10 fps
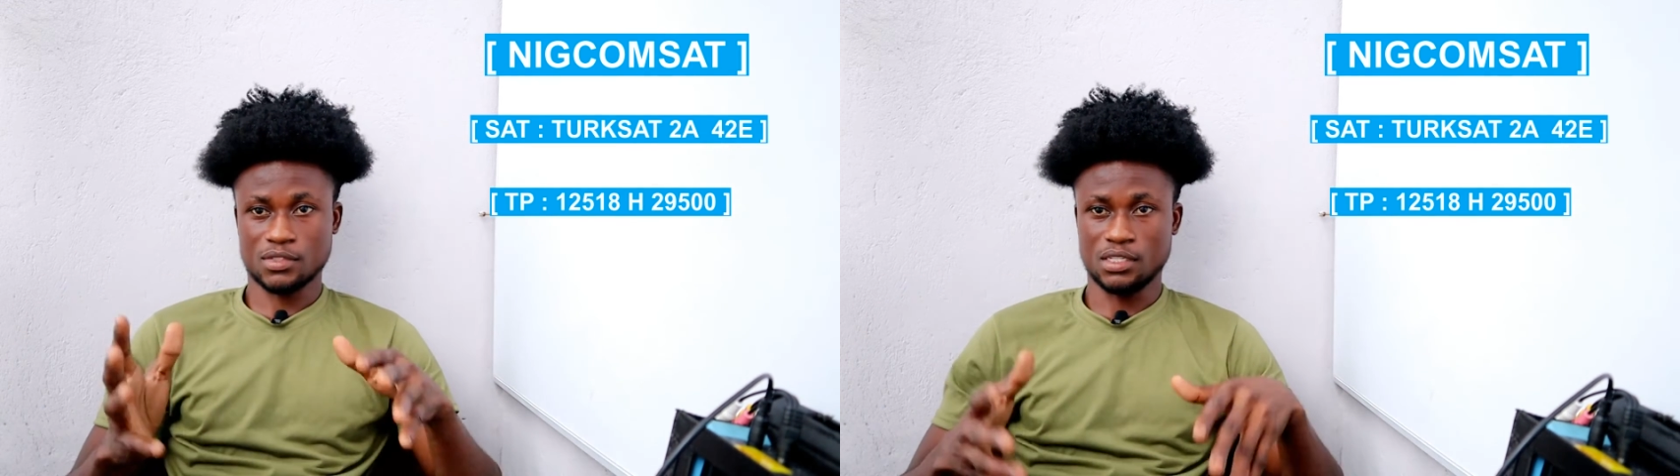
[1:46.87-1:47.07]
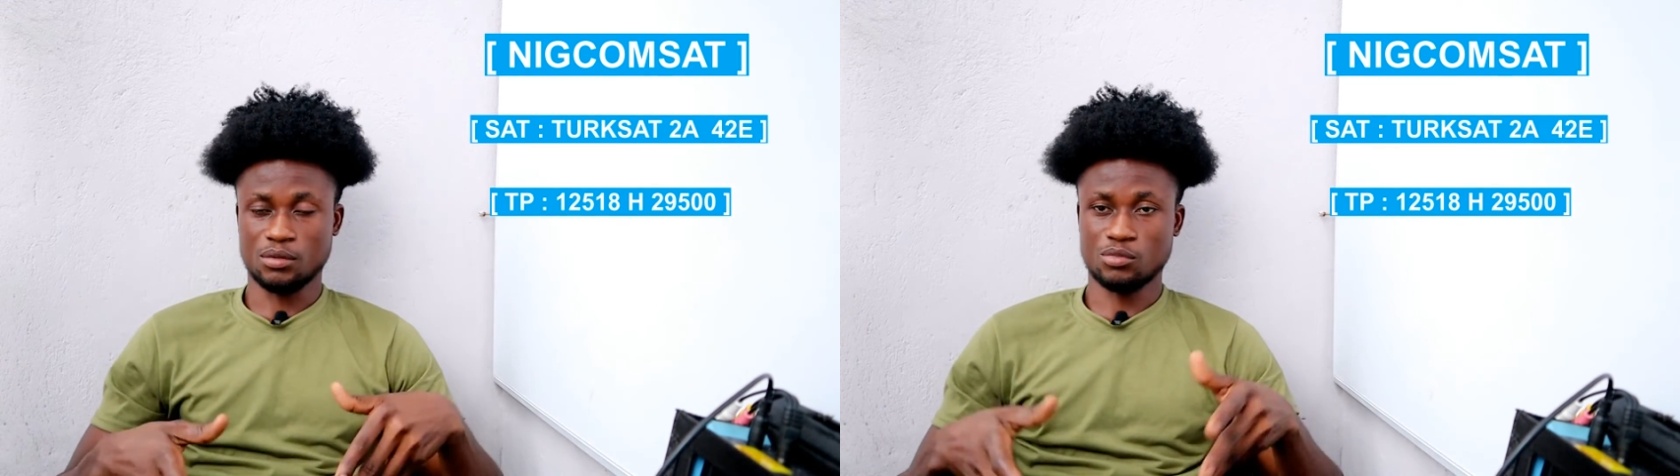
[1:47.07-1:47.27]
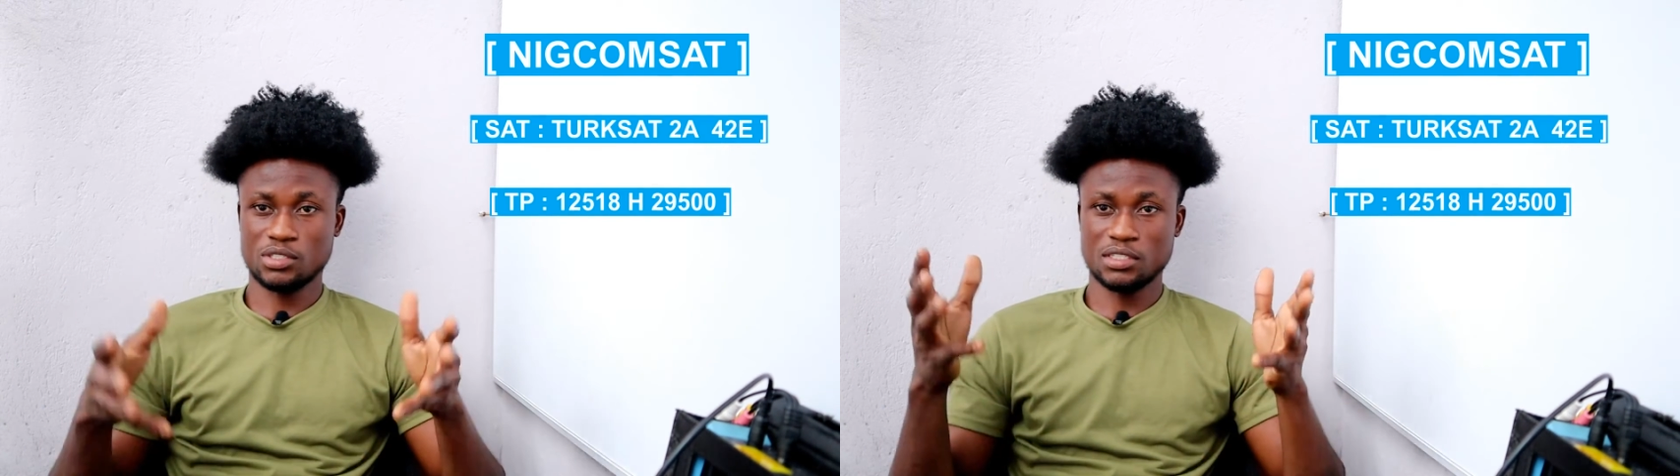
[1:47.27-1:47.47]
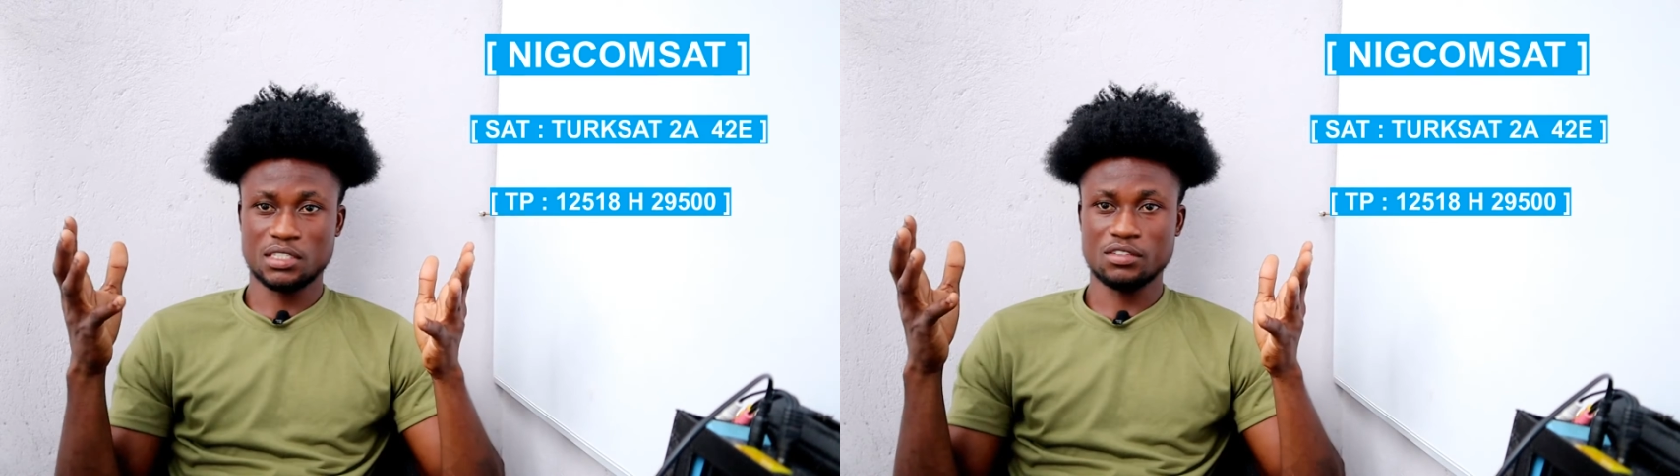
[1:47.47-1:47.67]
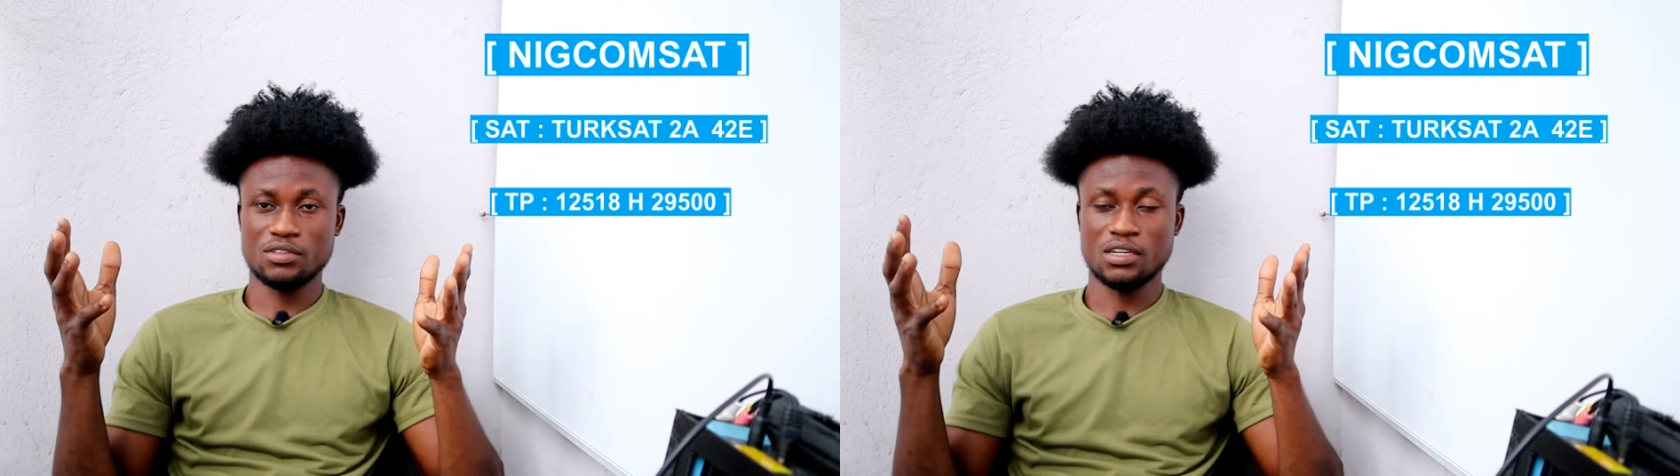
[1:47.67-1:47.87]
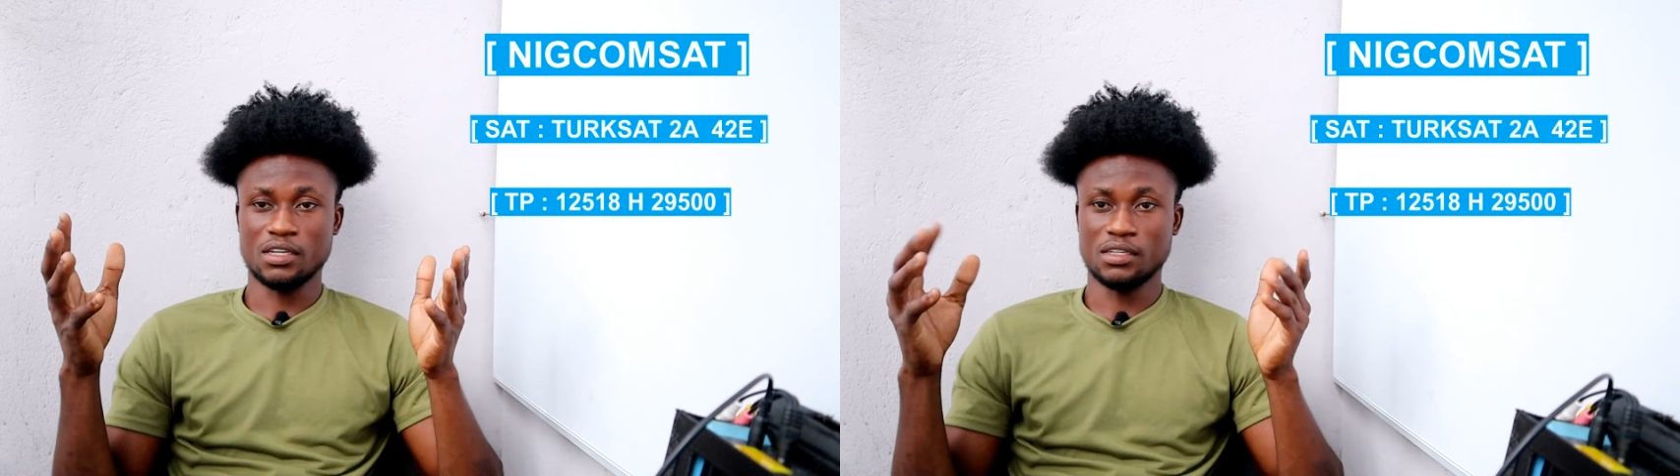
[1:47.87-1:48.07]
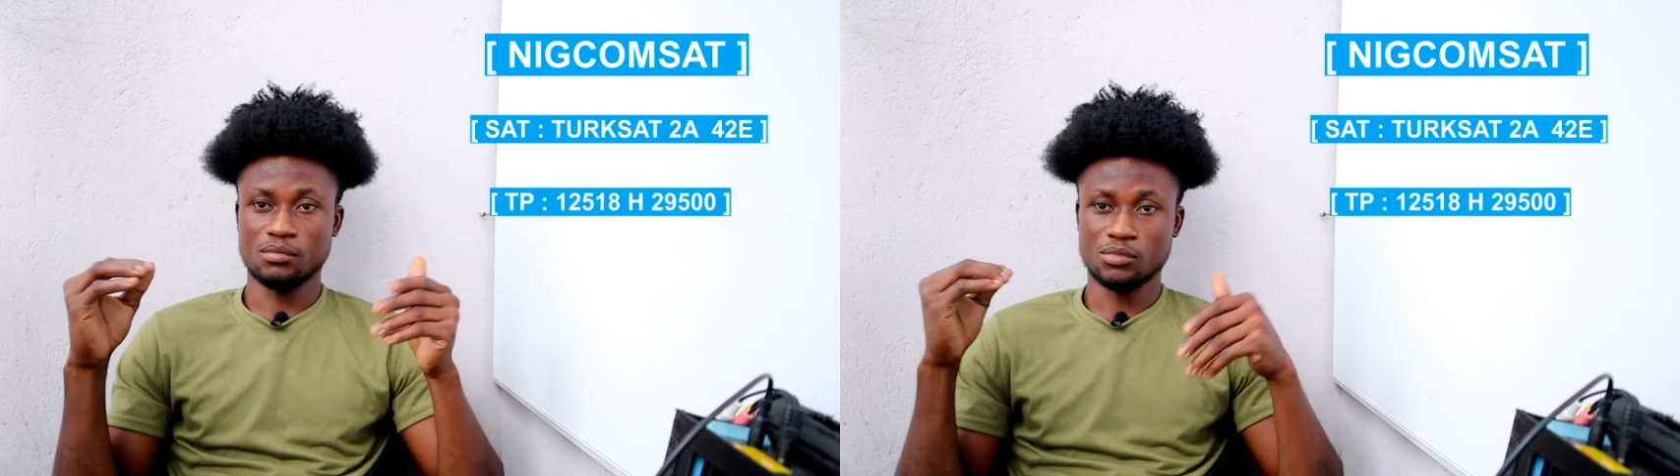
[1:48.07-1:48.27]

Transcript: in the multi-TV lane,